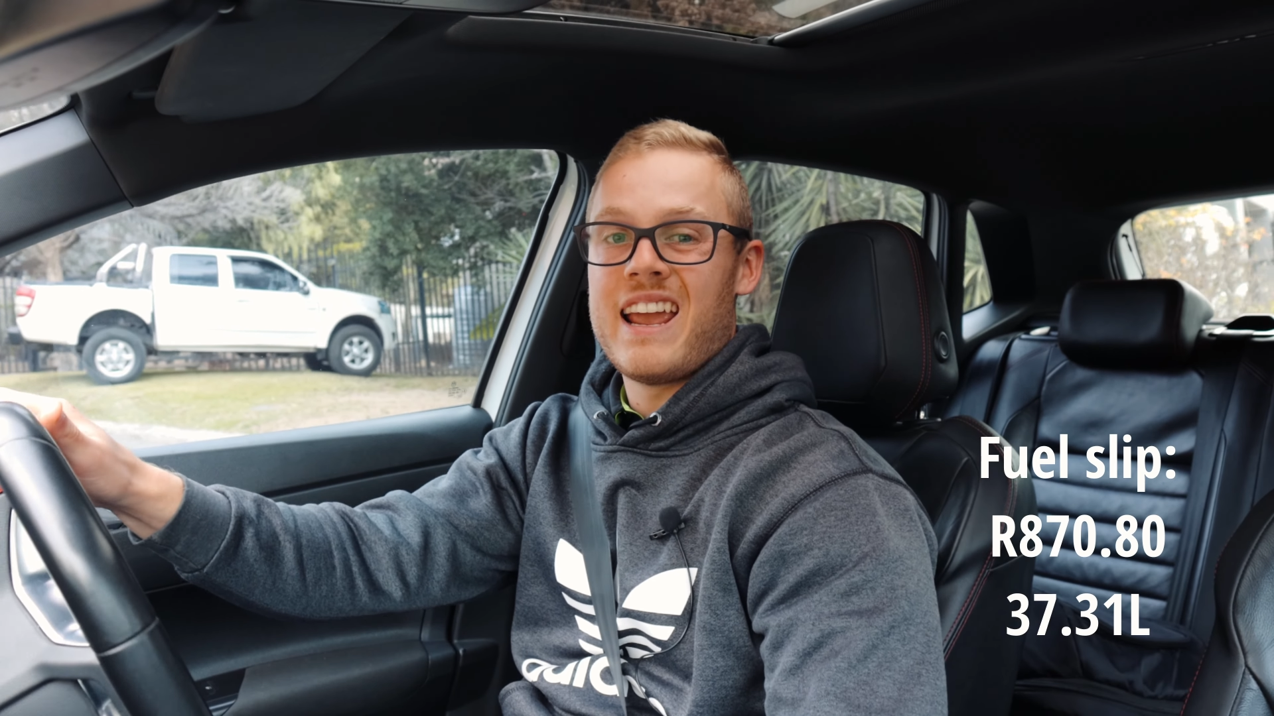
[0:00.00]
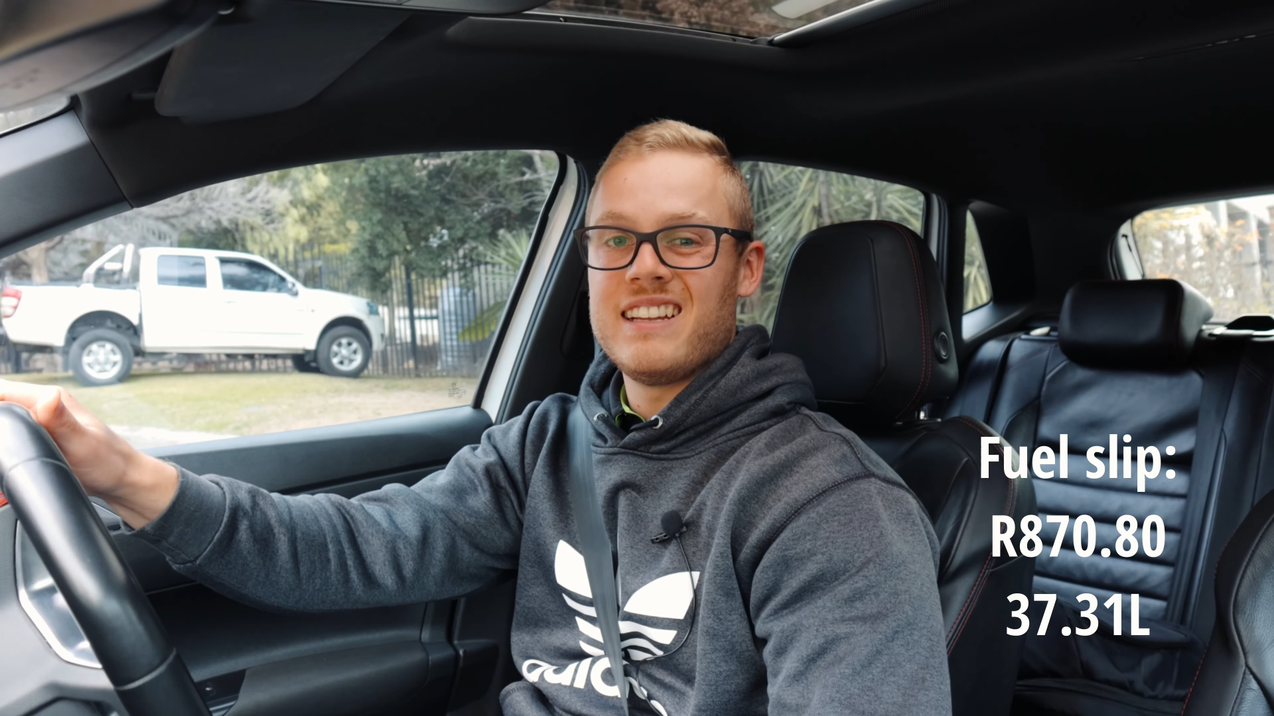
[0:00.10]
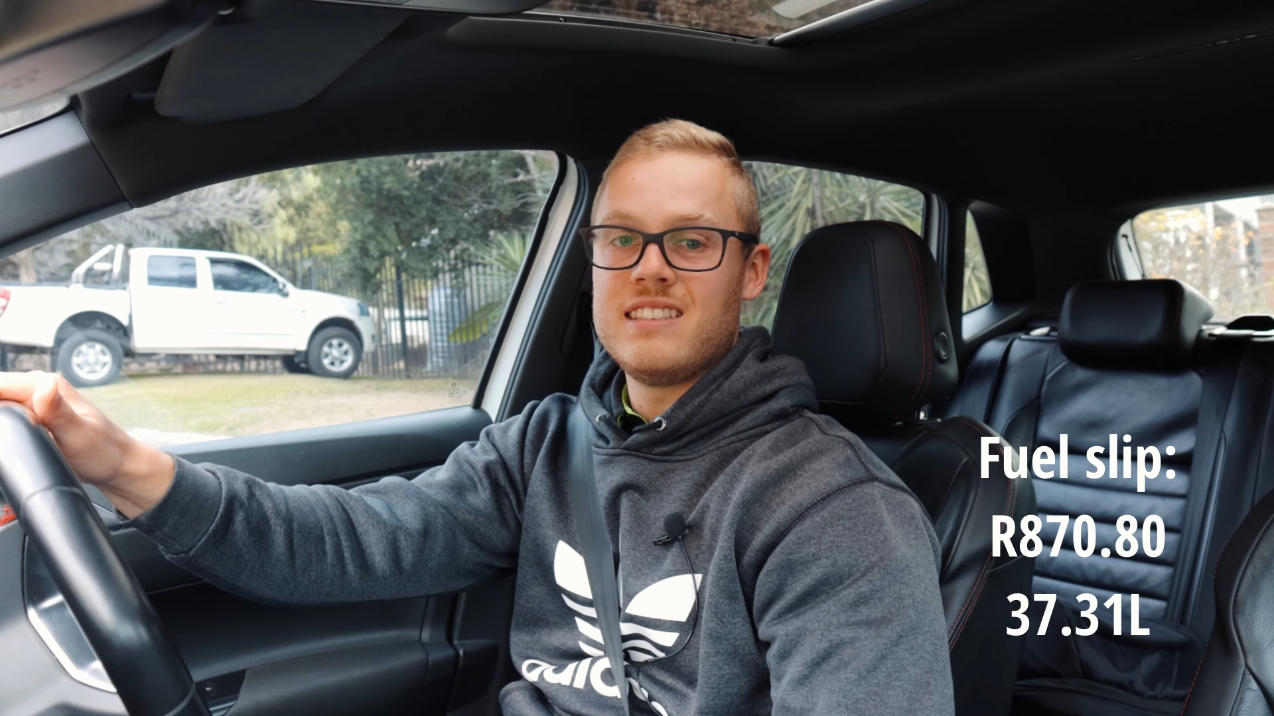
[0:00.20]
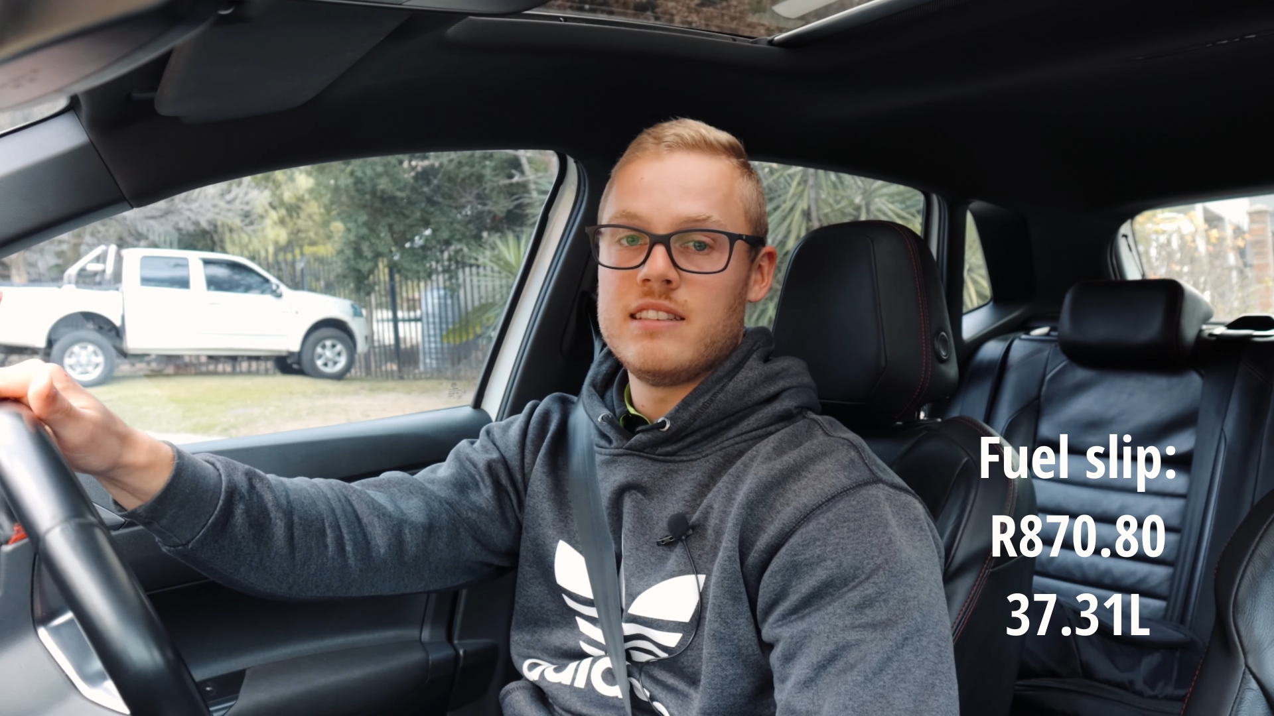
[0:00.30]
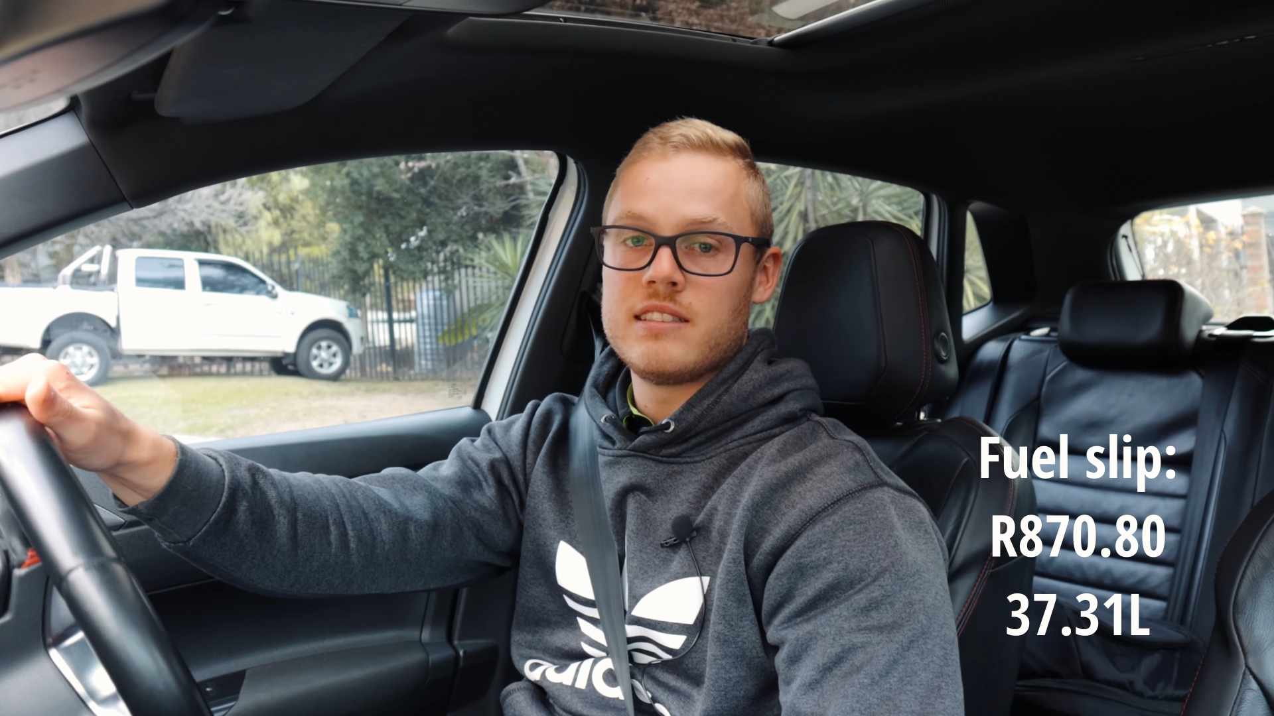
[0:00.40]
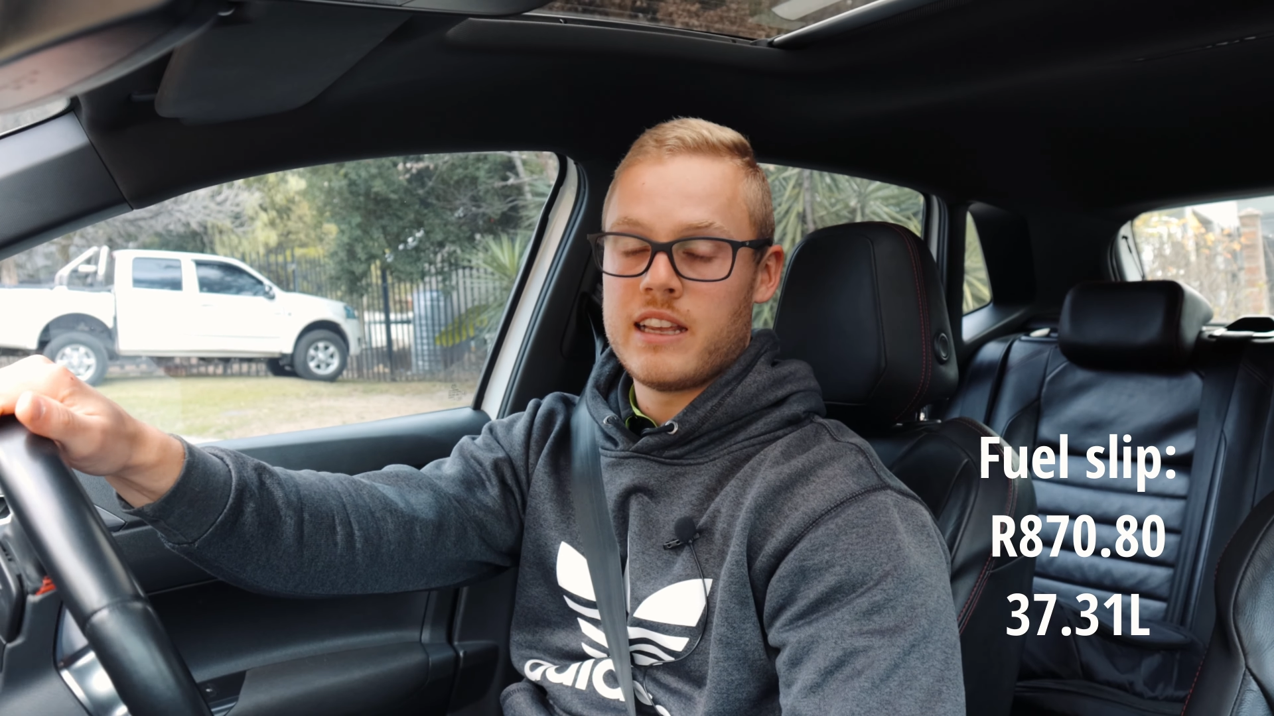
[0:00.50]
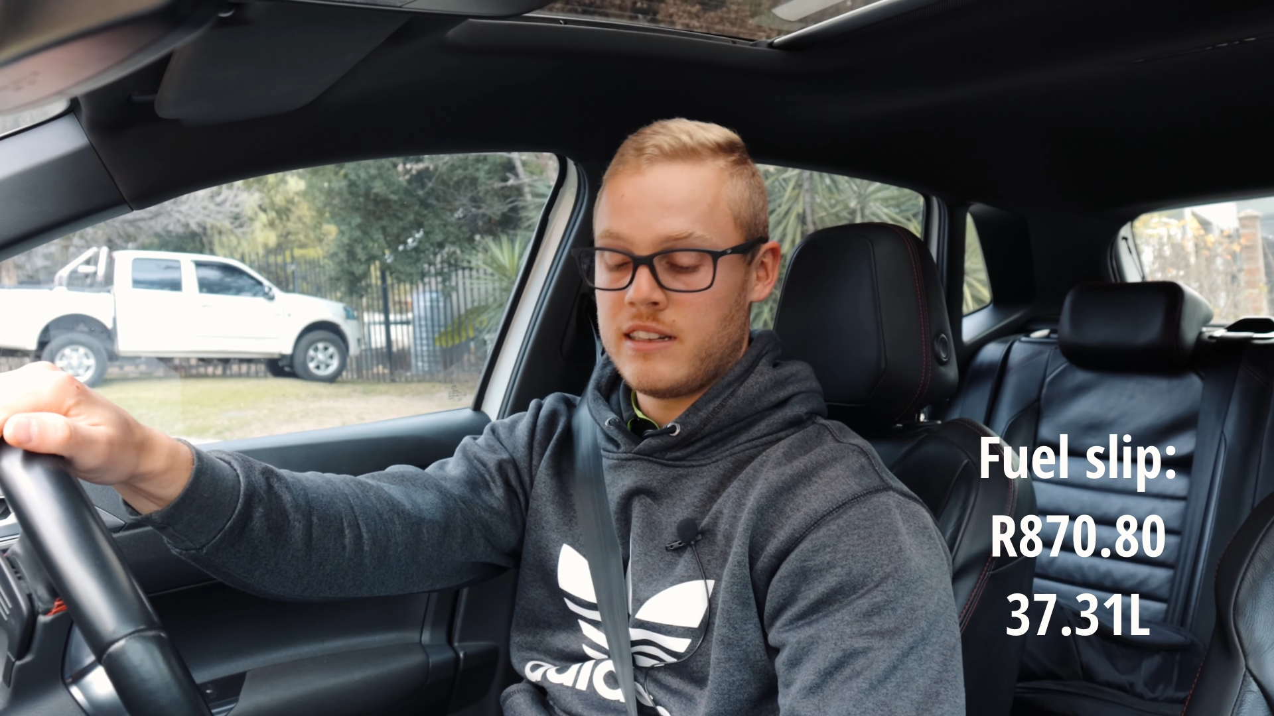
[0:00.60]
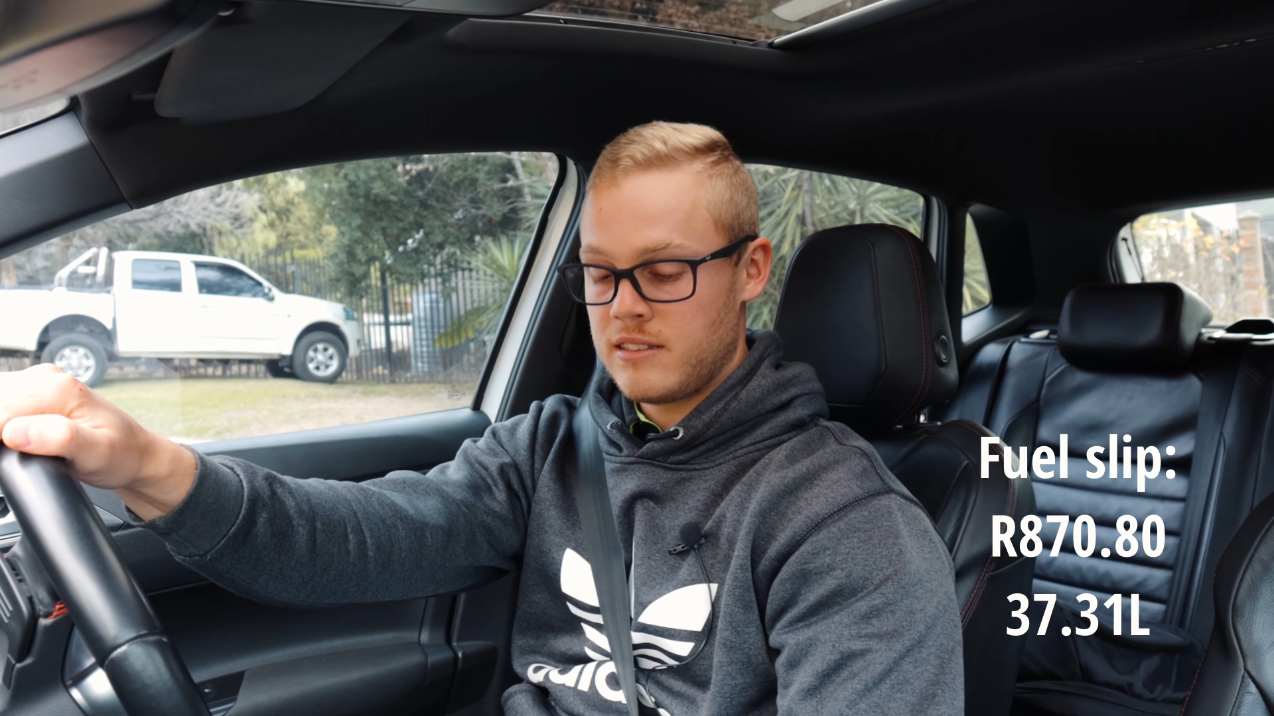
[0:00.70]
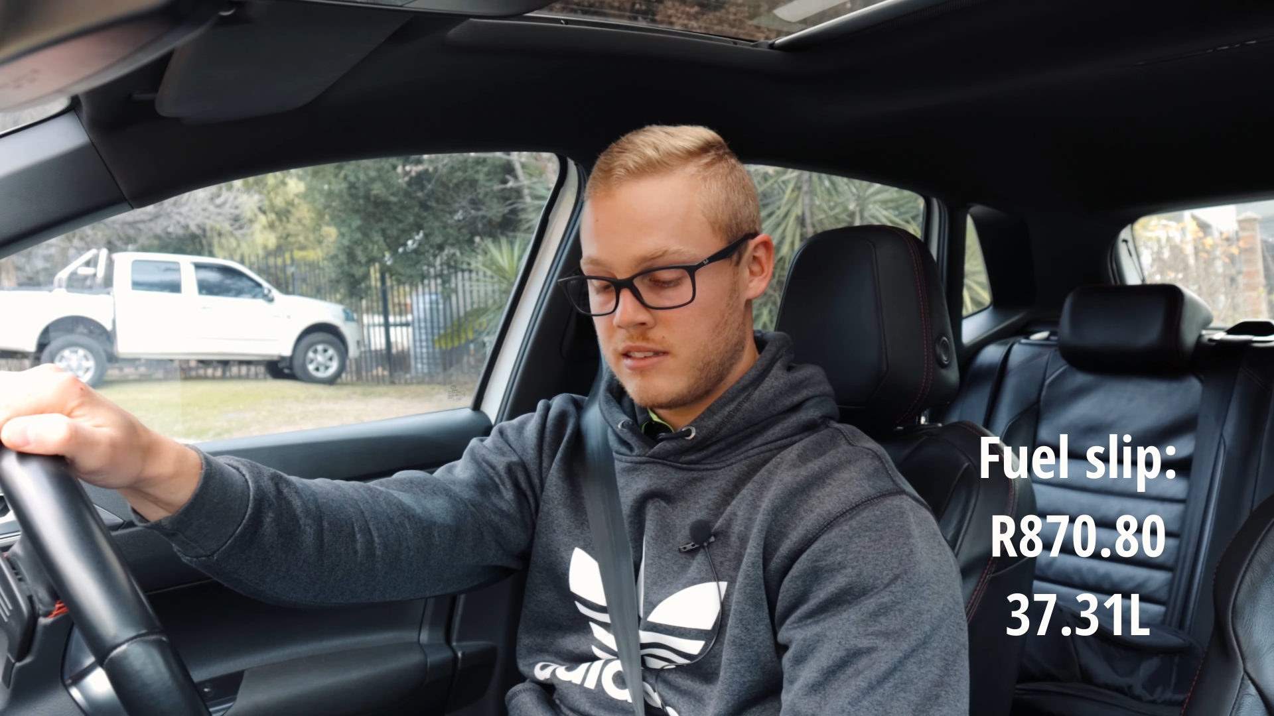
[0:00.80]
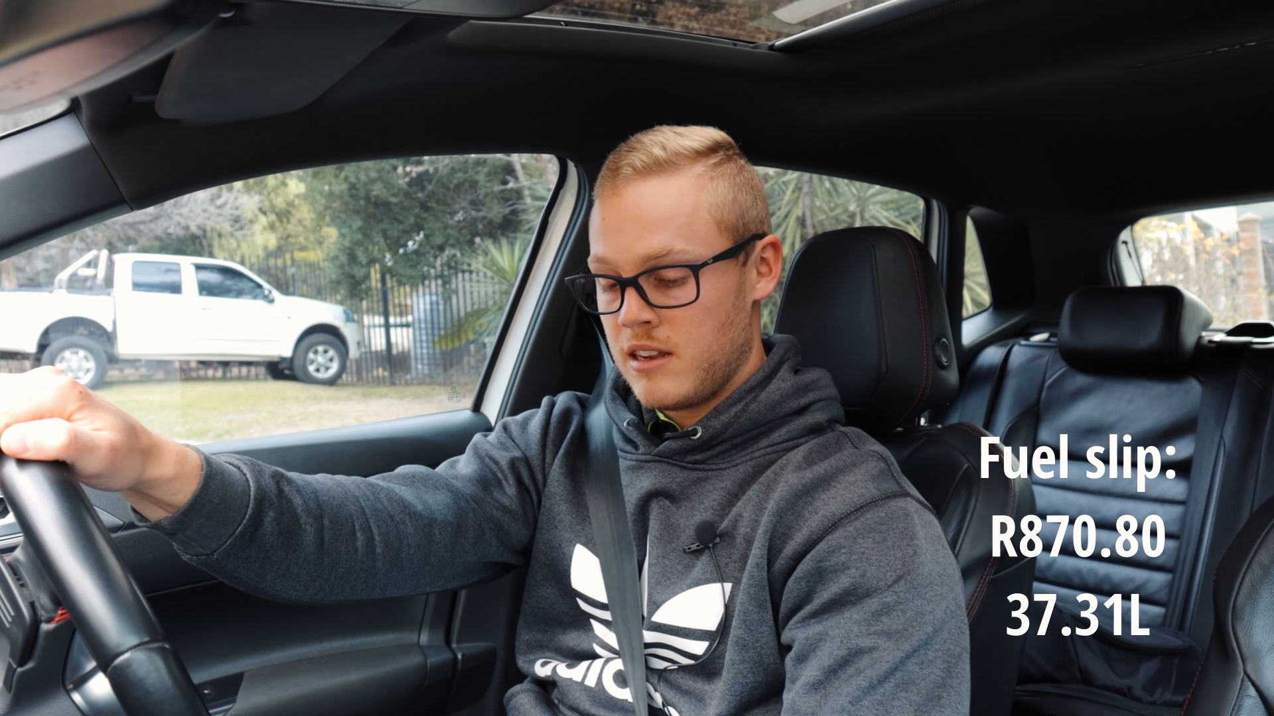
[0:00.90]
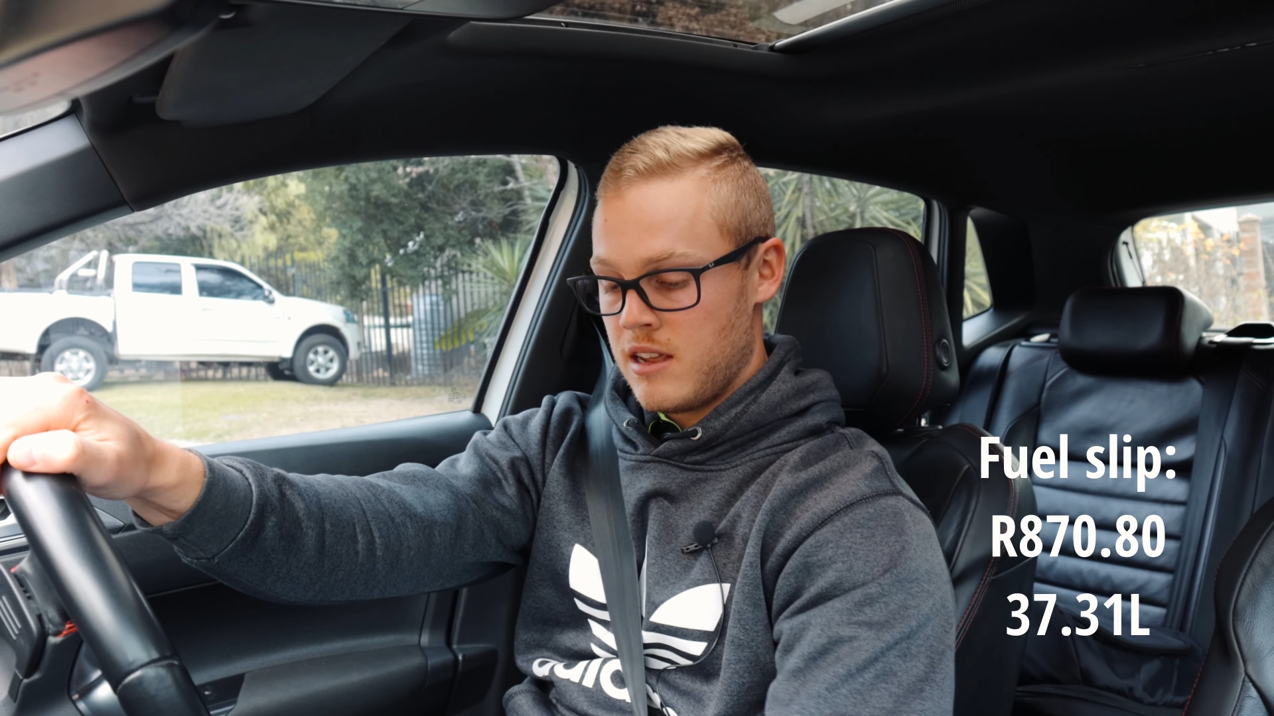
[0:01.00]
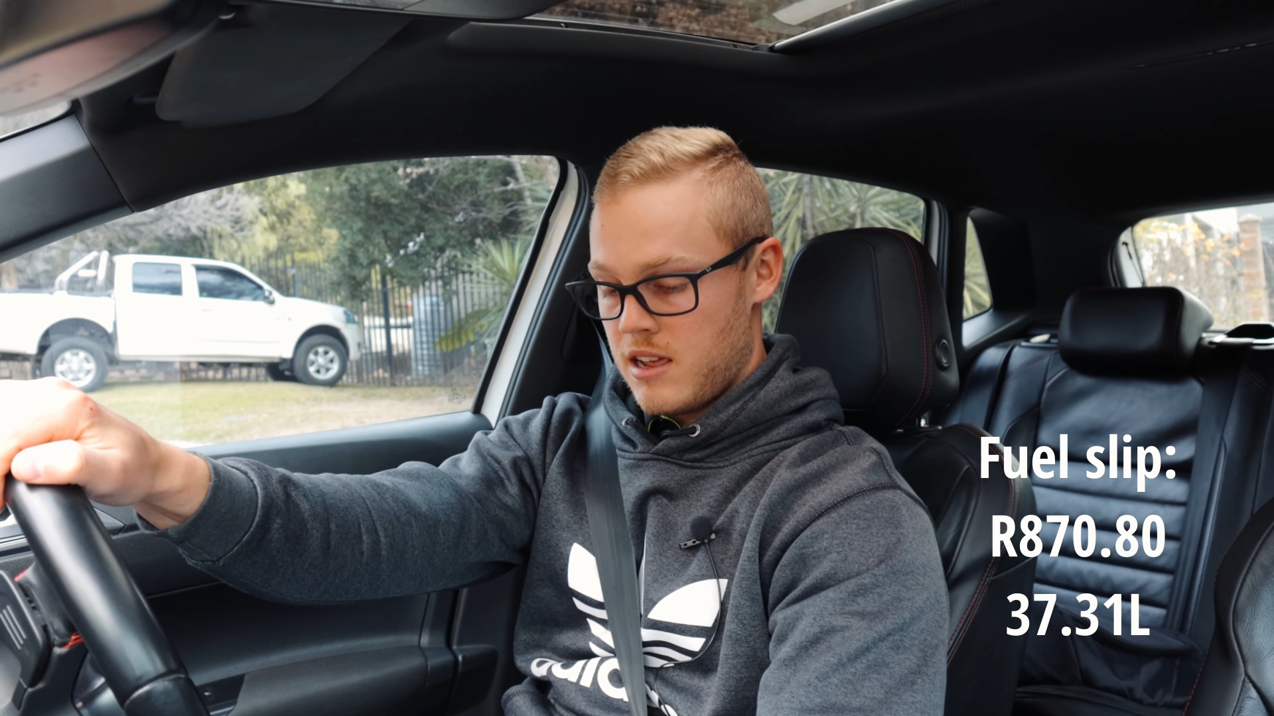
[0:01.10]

80 cents,